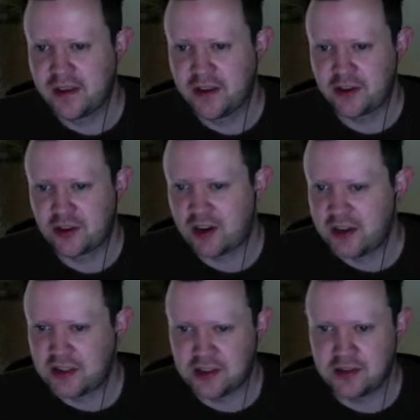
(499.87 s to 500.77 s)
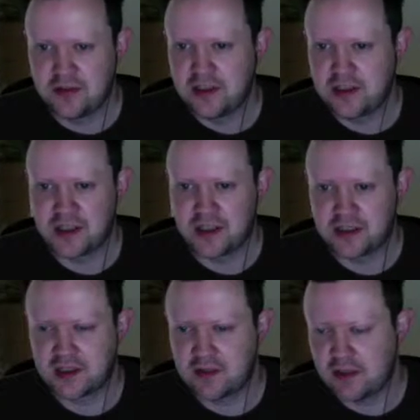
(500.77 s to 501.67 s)
are trying to do these things,
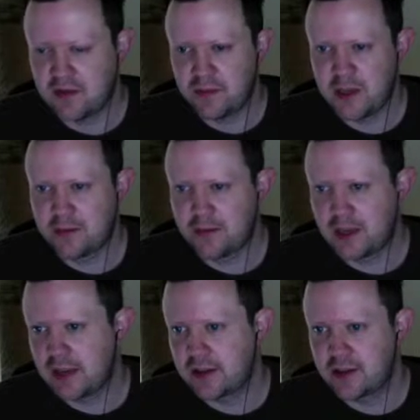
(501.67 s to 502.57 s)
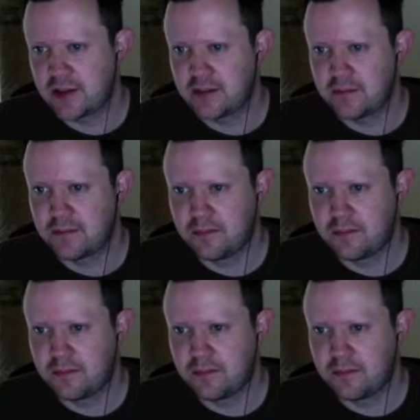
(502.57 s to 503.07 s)
give, giving people like uh,